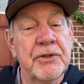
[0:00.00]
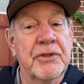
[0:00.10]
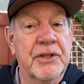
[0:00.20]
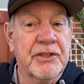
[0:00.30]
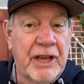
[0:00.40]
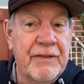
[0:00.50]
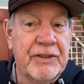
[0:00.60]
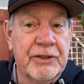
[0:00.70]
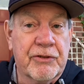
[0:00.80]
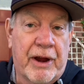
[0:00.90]
the safety
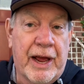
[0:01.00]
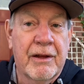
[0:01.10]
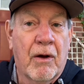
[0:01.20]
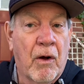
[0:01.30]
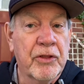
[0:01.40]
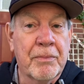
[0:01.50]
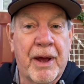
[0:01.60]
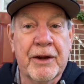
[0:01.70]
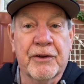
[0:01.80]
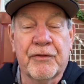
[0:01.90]
track on the
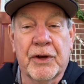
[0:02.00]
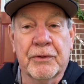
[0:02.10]
microphone,